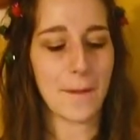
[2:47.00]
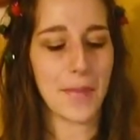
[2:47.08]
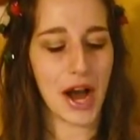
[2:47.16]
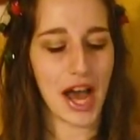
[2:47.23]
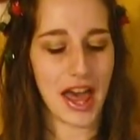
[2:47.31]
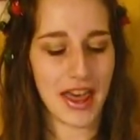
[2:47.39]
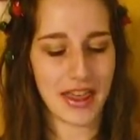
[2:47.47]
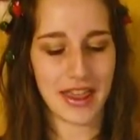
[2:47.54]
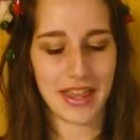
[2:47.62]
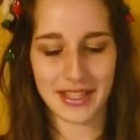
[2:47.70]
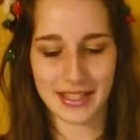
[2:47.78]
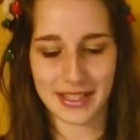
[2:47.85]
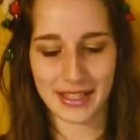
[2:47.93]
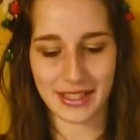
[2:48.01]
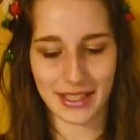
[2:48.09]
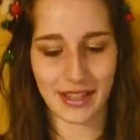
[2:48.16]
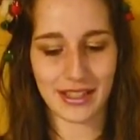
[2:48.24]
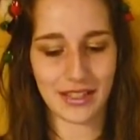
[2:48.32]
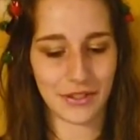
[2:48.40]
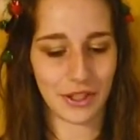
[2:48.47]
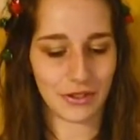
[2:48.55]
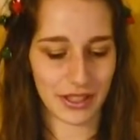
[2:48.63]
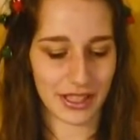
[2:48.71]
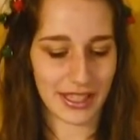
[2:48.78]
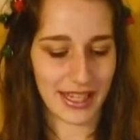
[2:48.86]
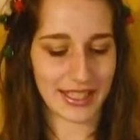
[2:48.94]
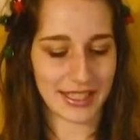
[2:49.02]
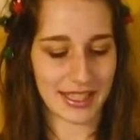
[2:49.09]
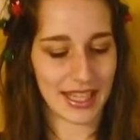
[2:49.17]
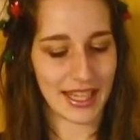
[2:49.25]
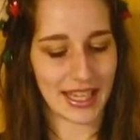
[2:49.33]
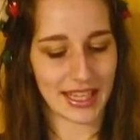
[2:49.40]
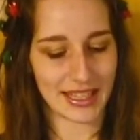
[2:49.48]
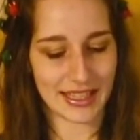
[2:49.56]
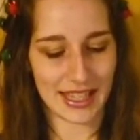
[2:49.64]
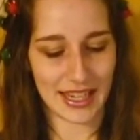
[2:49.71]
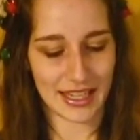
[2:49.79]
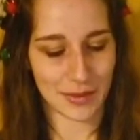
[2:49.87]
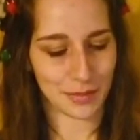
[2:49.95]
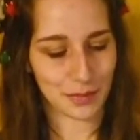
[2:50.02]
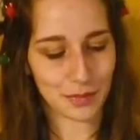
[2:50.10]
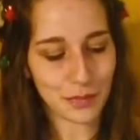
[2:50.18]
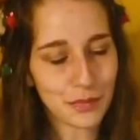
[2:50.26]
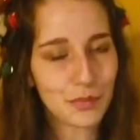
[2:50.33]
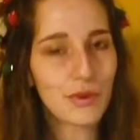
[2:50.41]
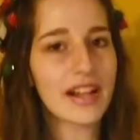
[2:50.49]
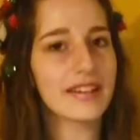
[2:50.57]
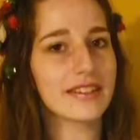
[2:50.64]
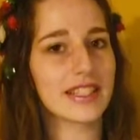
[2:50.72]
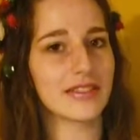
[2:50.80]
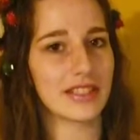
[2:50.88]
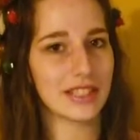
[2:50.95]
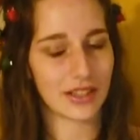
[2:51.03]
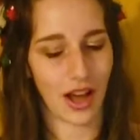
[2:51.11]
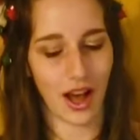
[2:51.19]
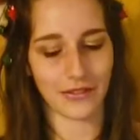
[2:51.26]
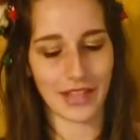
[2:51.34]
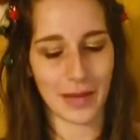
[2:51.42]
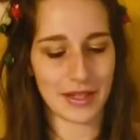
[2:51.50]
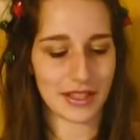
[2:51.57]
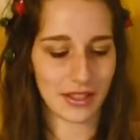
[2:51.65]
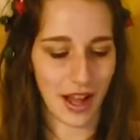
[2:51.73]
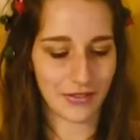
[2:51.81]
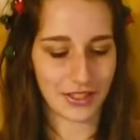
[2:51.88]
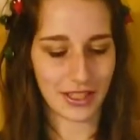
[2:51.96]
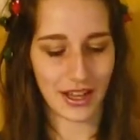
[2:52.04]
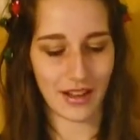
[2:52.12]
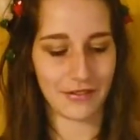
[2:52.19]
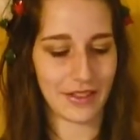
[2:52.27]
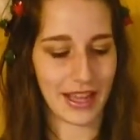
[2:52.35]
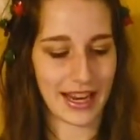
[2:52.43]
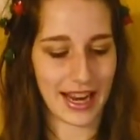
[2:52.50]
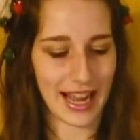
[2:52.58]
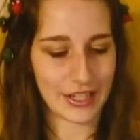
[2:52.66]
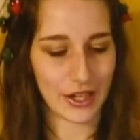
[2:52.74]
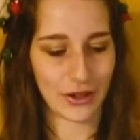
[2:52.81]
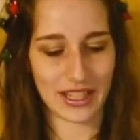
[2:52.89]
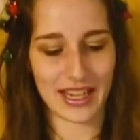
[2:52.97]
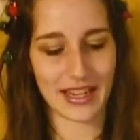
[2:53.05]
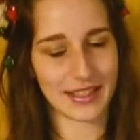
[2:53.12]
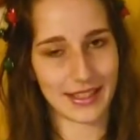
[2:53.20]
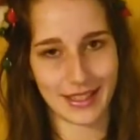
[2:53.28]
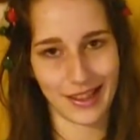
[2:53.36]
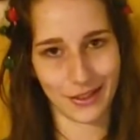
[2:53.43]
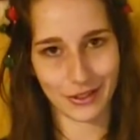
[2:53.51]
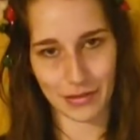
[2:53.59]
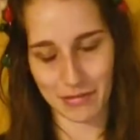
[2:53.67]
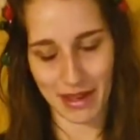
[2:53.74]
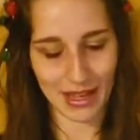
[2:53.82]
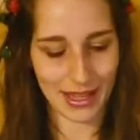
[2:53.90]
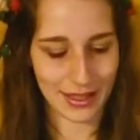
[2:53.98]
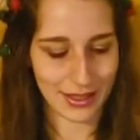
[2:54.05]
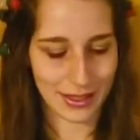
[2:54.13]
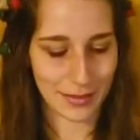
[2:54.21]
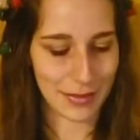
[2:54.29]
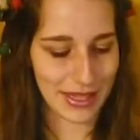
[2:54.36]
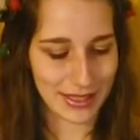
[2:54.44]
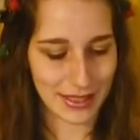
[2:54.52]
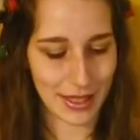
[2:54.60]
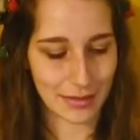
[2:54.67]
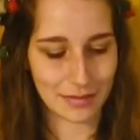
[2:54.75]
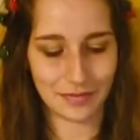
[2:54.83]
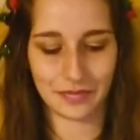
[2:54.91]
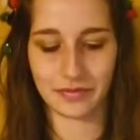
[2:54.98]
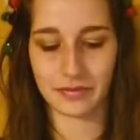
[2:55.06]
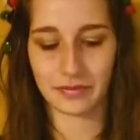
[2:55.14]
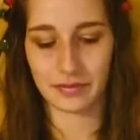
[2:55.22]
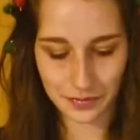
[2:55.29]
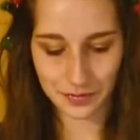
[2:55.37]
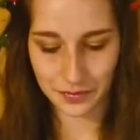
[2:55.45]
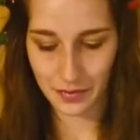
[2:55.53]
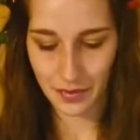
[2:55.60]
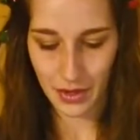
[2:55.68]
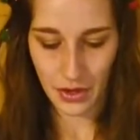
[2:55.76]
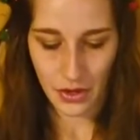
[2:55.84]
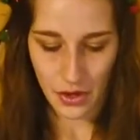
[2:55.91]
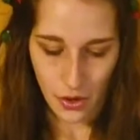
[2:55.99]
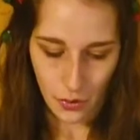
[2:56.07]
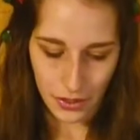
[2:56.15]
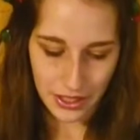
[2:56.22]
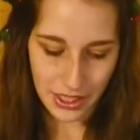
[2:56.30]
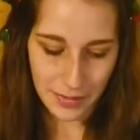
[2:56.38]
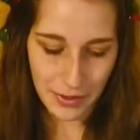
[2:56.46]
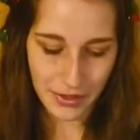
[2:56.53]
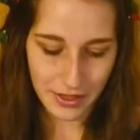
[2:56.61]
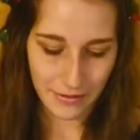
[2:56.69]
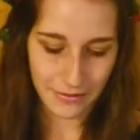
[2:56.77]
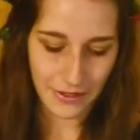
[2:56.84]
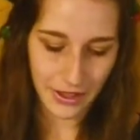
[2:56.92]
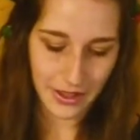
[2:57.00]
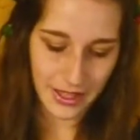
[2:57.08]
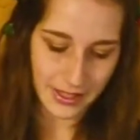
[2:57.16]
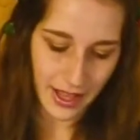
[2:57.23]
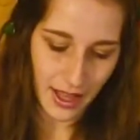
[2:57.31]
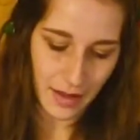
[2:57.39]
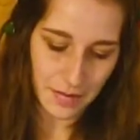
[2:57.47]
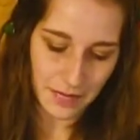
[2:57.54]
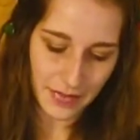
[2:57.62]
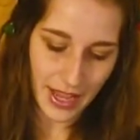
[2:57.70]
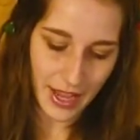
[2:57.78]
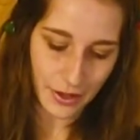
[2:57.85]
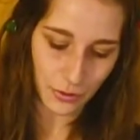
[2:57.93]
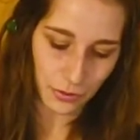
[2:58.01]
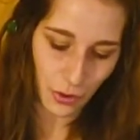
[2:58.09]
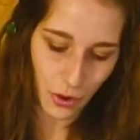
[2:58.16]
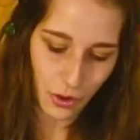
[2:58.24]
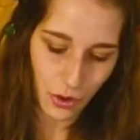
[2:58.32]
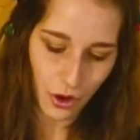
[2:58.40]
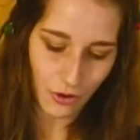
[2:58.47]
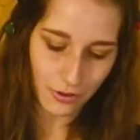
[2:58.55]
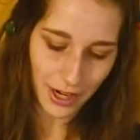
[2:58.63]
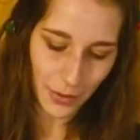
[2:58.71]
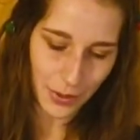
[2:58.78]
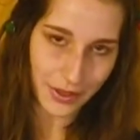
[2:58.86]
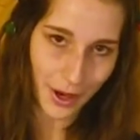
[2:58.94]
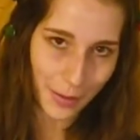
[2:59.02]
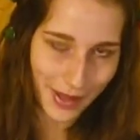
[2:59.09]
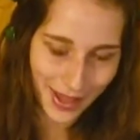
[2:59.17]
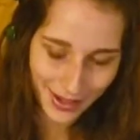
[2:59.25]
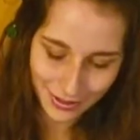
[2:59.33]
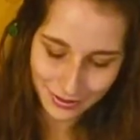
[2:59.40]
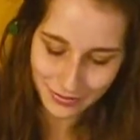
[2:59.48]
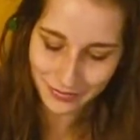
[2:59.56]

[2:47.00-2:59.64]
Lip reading: but this does feel really nice in the hands, and it's relatively soft. I mean, soft enough that I don't need anything other than my hands to mix it up. We're just supposed to fill this up and roll over it with our pin.